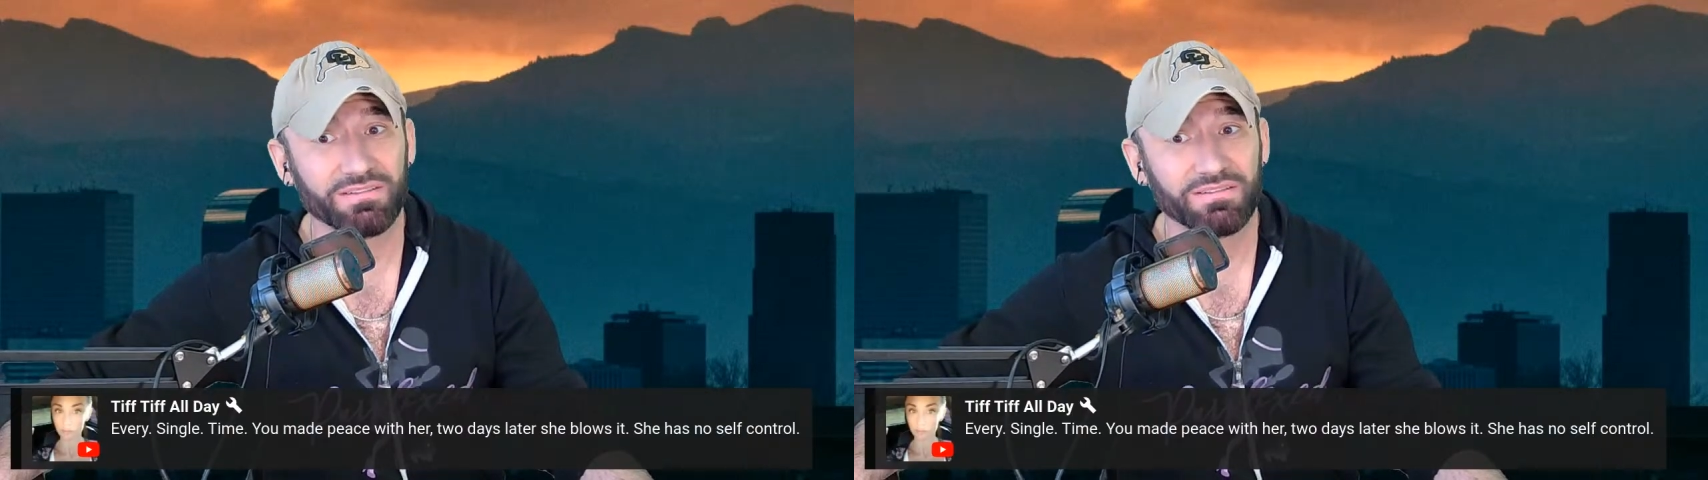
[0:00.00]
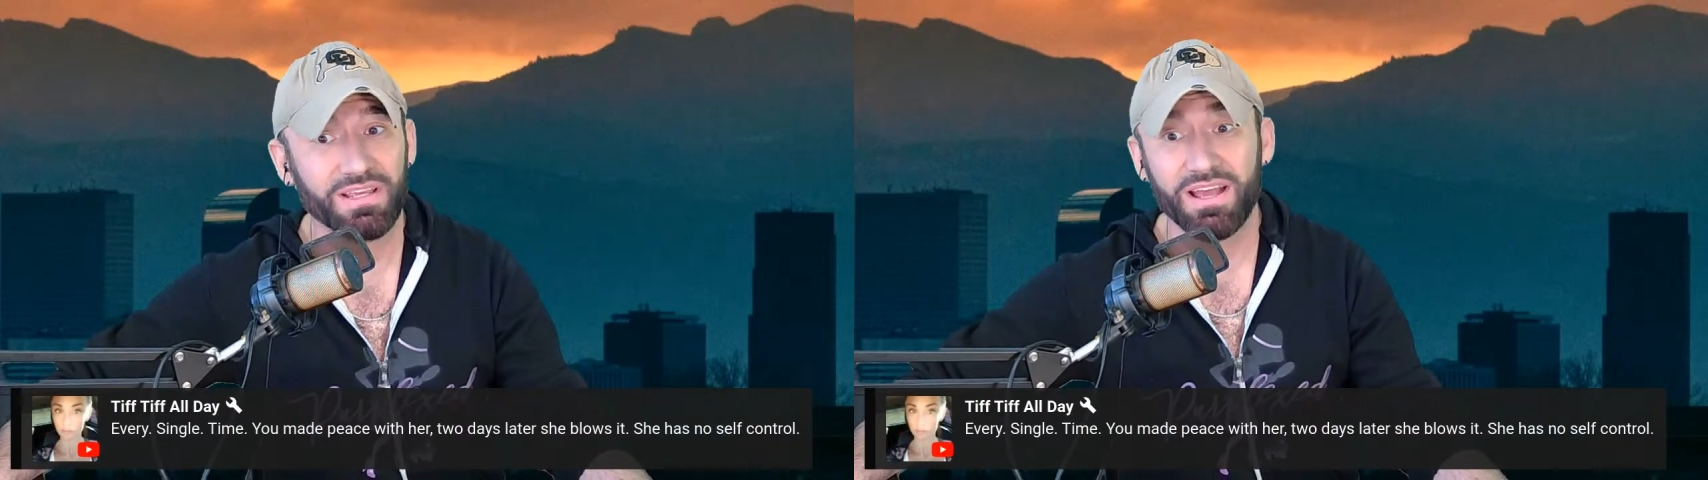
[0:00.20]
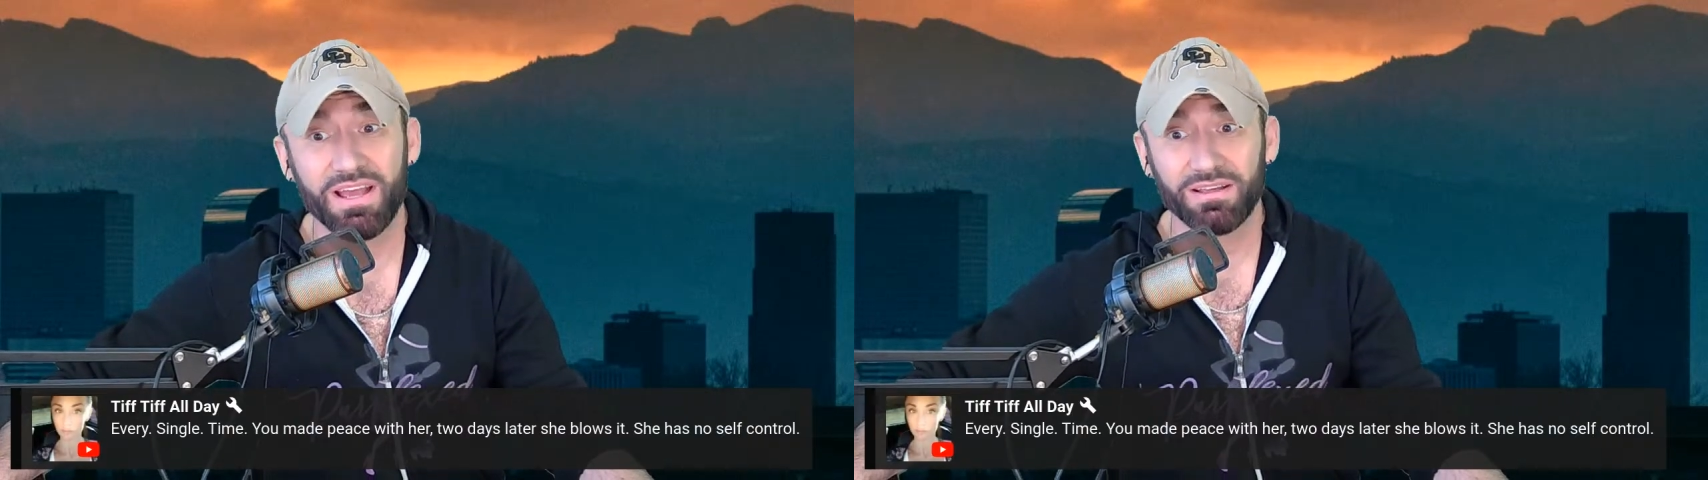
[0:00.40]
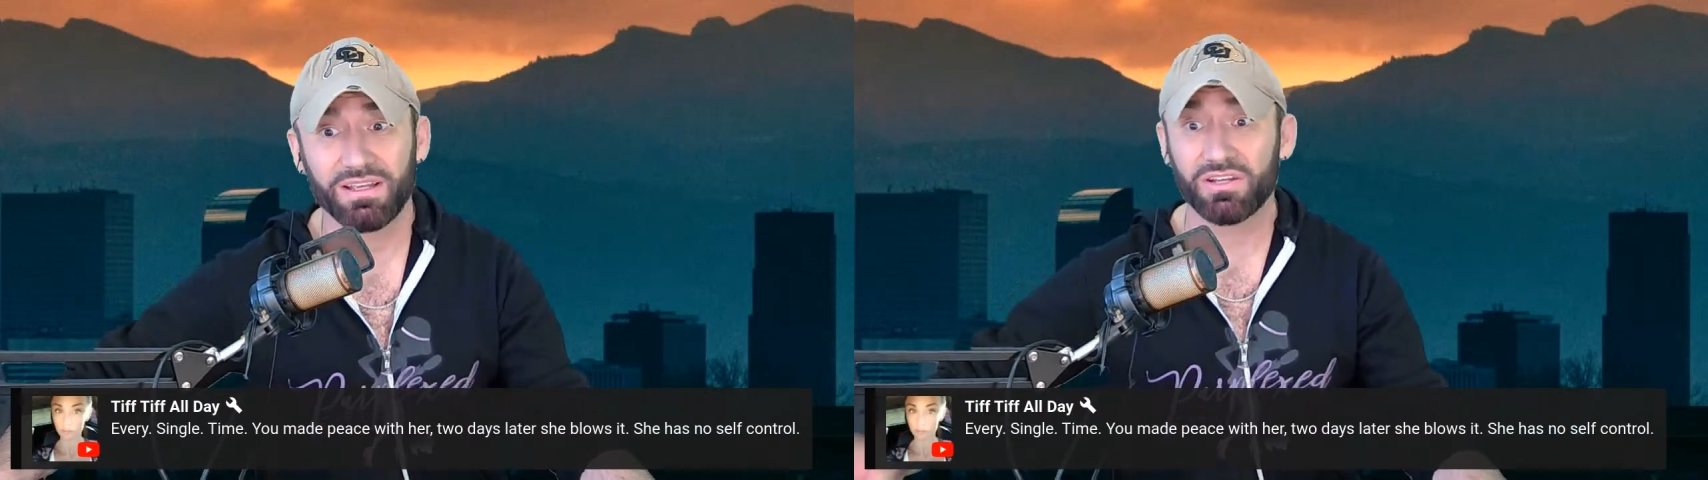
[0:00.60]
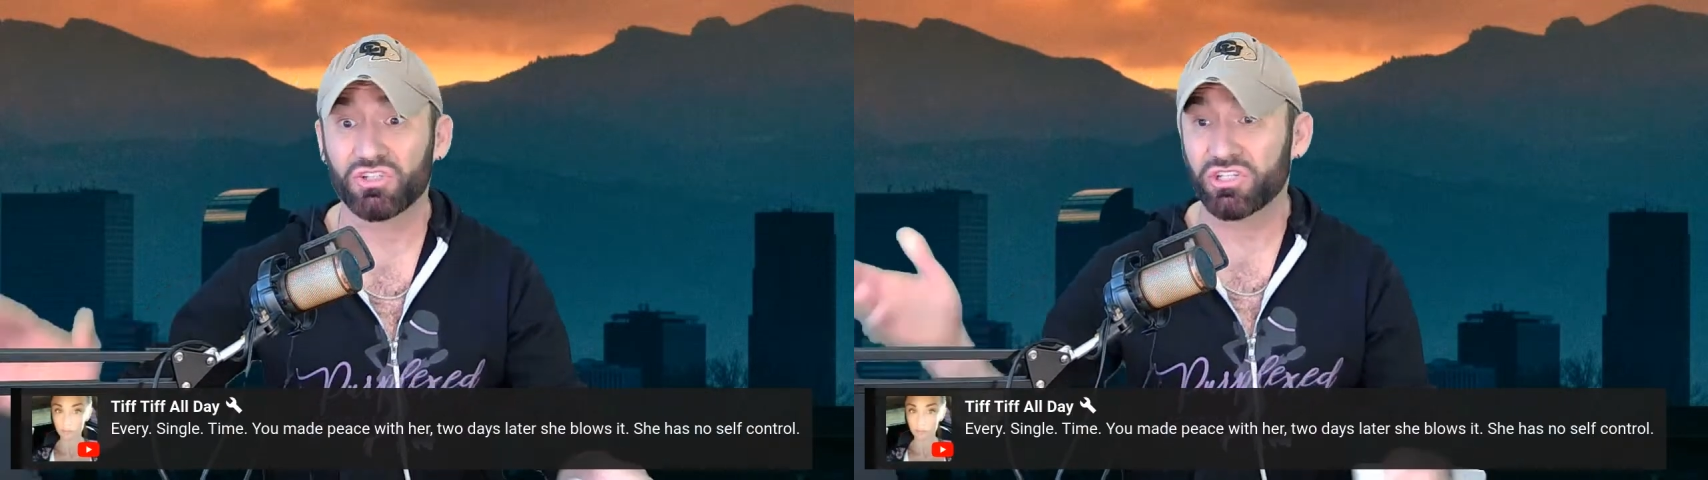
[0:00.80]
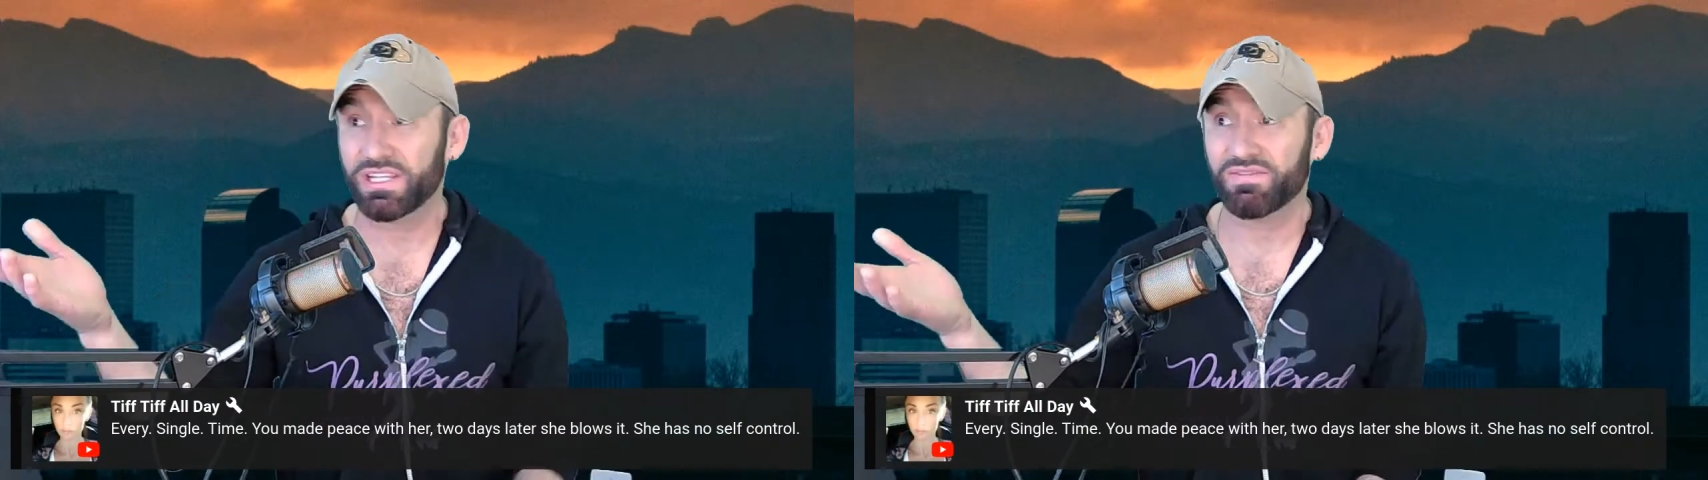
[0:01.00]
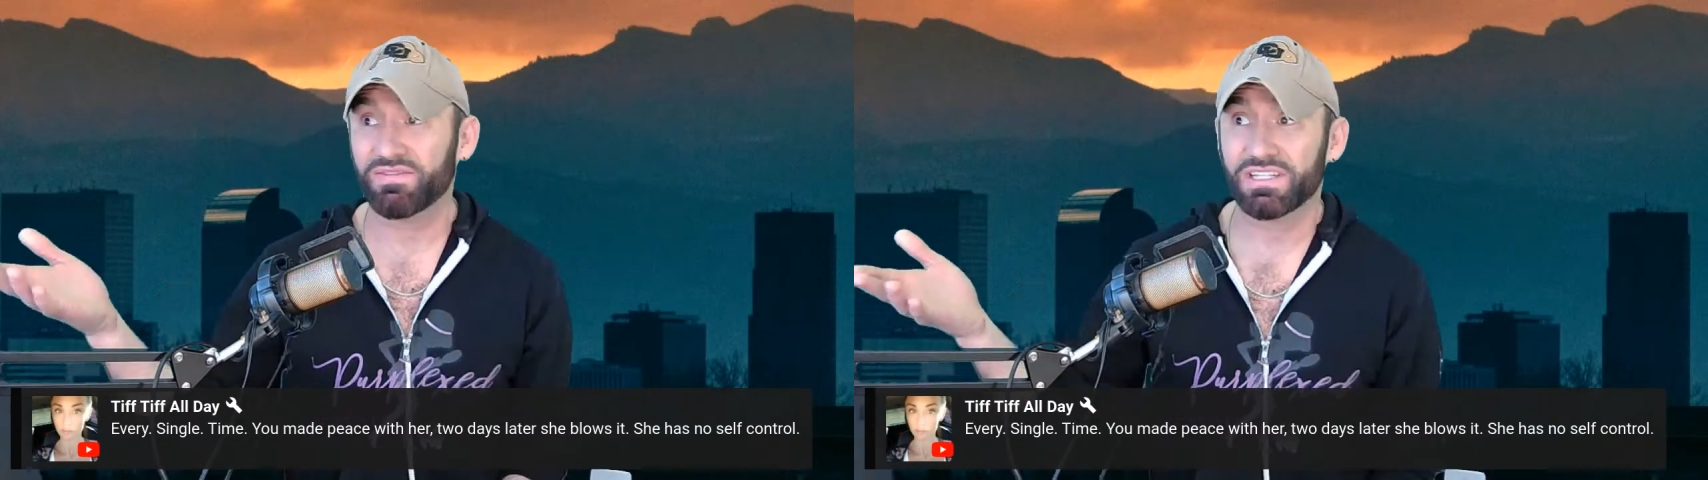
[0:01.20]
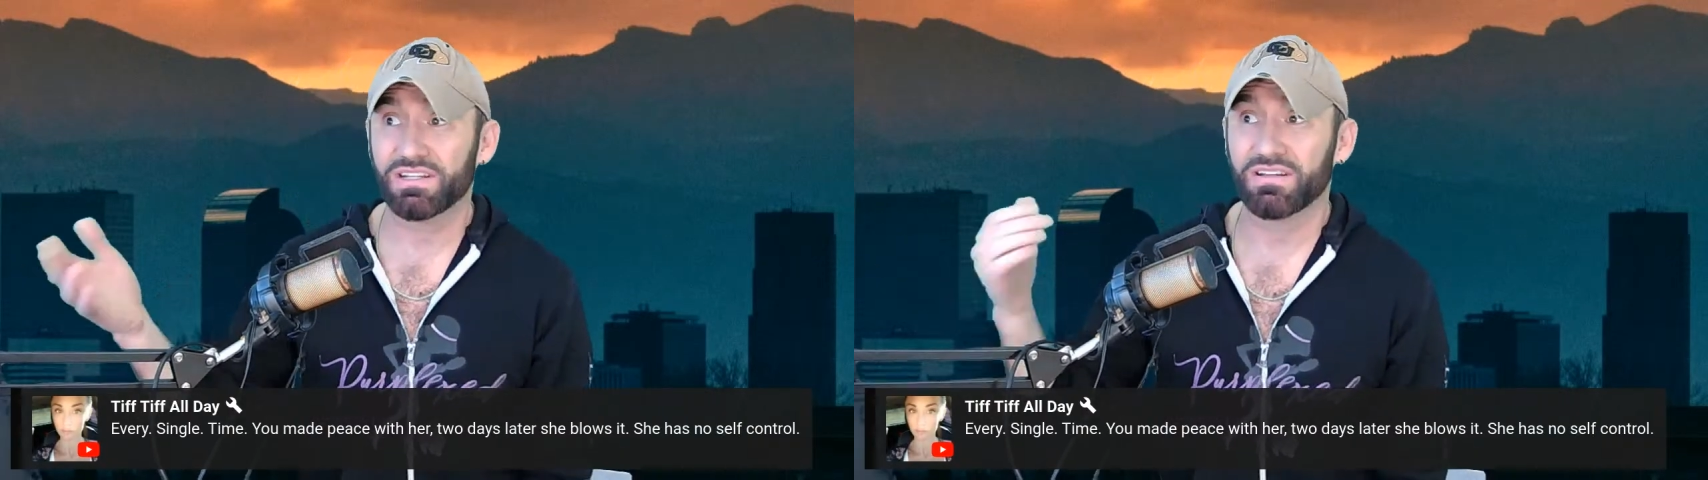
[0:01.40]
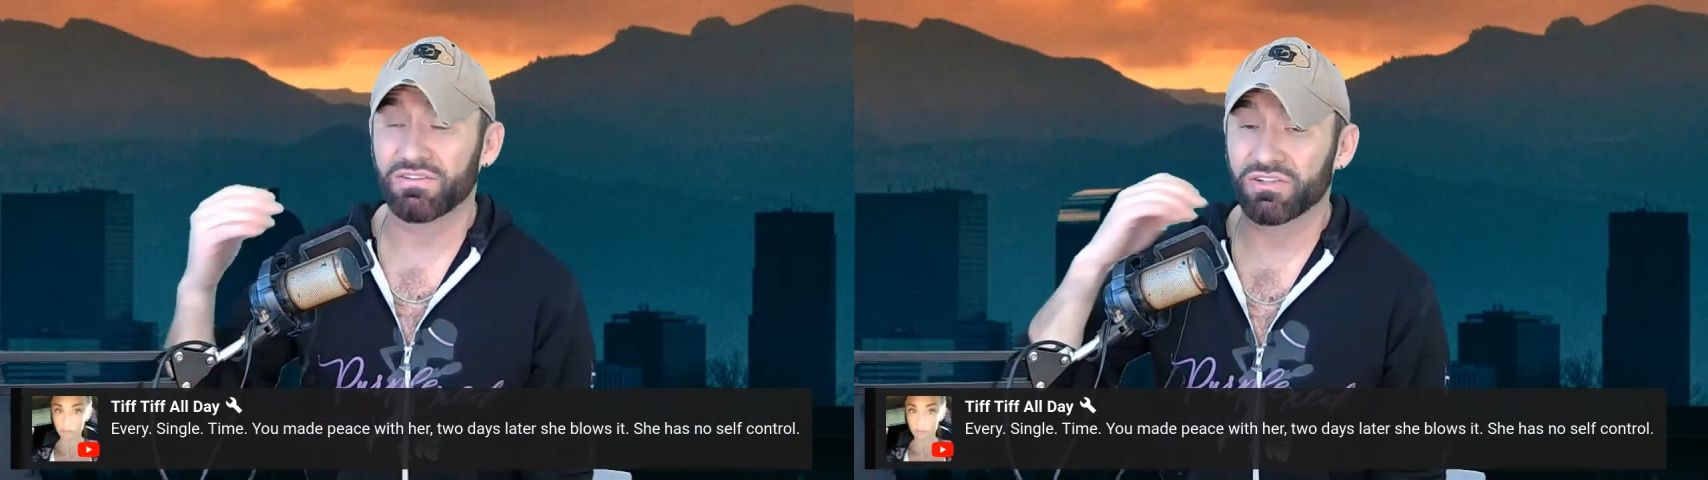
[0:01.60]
Yeah, and she even did it under